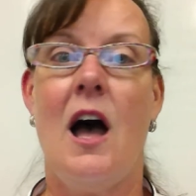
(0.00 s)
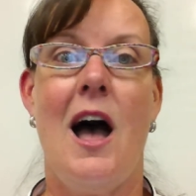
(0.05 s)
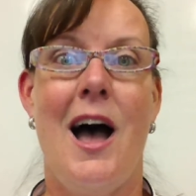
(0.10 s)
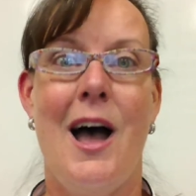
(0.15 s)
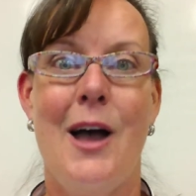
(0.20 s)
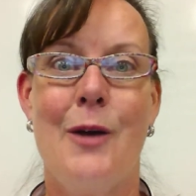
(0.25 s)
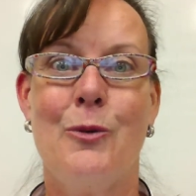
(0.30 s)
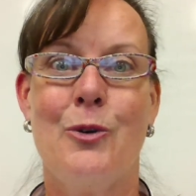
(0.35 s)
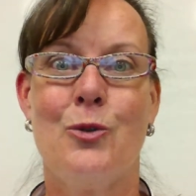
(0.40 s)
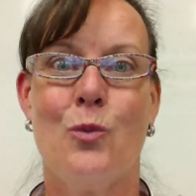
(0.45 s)

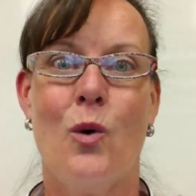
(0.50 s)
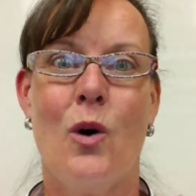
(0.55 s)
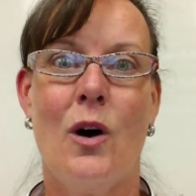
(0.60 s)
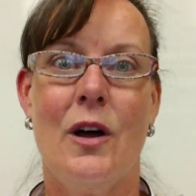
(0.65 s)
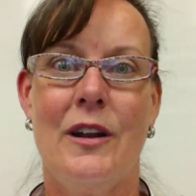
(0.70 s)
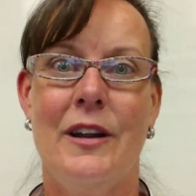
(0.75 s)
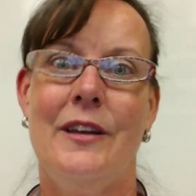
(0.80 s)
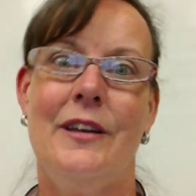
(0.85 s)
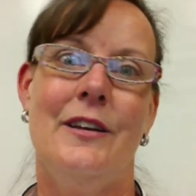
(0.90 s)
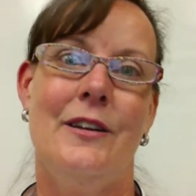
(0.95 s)
I would want
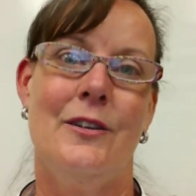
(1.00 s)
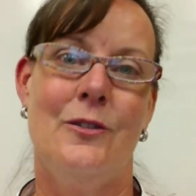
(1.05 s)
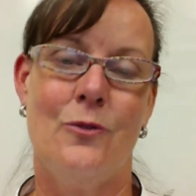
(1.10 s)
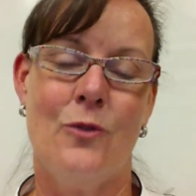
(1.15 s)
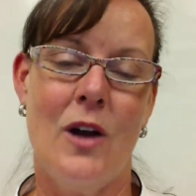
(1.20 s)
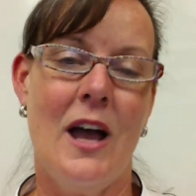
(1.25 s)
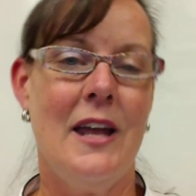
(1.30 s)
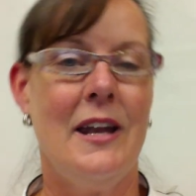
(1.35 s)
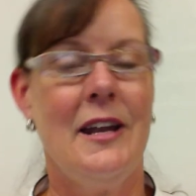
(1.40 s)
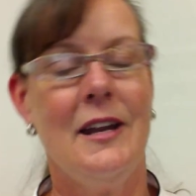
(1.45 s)
it in
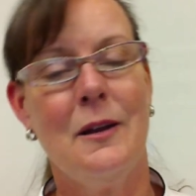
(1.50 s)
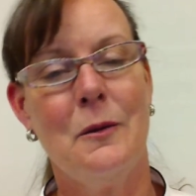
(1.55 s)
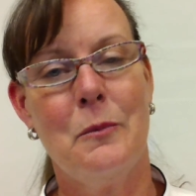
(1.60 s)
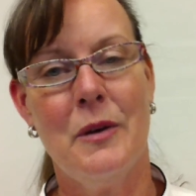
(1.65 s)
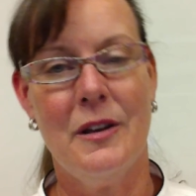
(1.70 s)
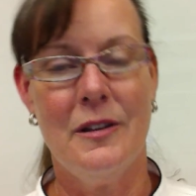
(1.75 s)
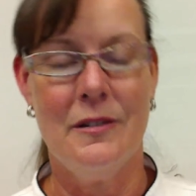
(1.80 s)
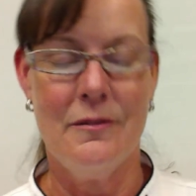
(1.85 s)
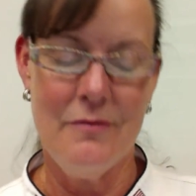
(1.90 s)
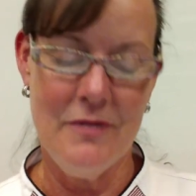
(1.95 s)
writing,
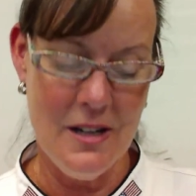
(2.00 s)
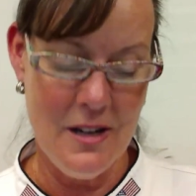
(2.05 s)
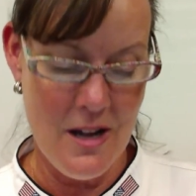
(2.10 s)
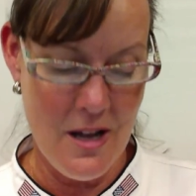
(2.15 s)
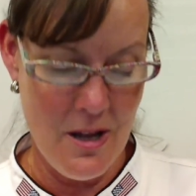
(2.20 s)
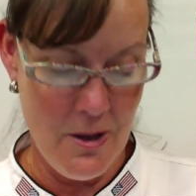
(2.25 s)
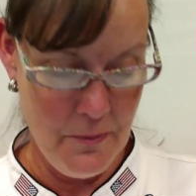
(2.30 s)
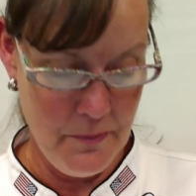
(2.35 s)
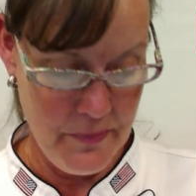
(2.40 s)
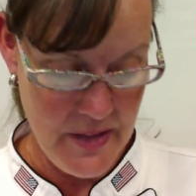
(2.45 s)
but you
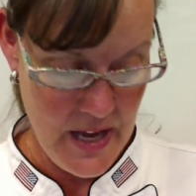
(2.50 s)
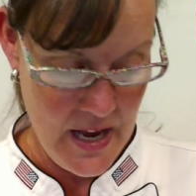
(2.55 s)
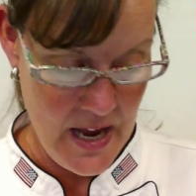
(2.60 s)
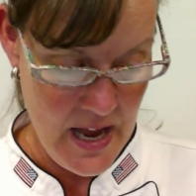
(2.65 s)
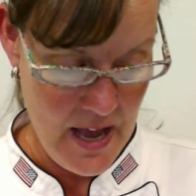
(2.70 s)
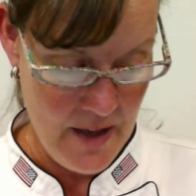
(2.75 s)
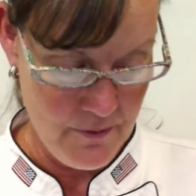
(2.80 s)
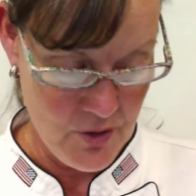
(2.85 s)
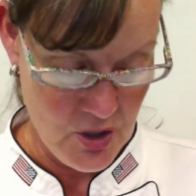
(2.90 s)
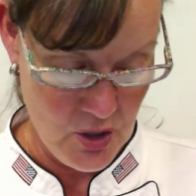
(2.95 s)
know, they
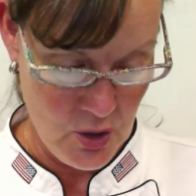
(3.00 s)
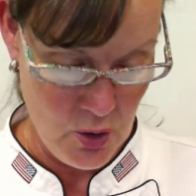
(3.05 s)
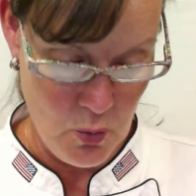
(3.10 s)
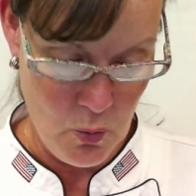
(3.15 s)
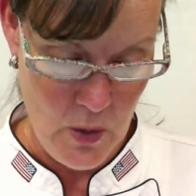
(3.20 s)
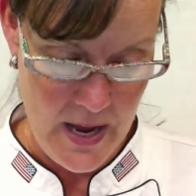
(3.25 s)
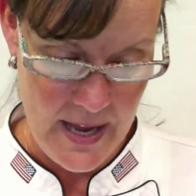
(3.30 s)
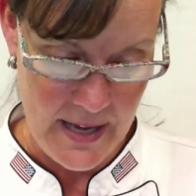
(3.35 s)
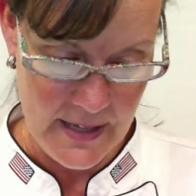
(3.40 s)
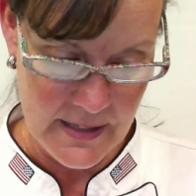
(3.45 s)
have two
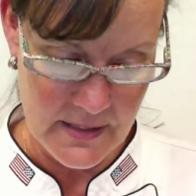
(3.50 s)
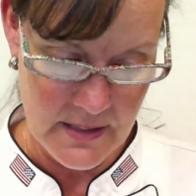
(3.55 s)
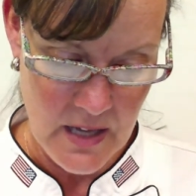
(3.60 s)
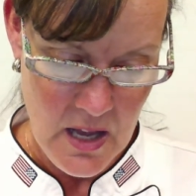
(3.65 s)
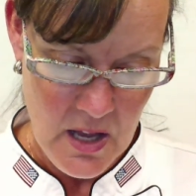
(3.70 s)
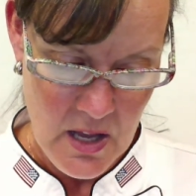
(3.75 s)
ways.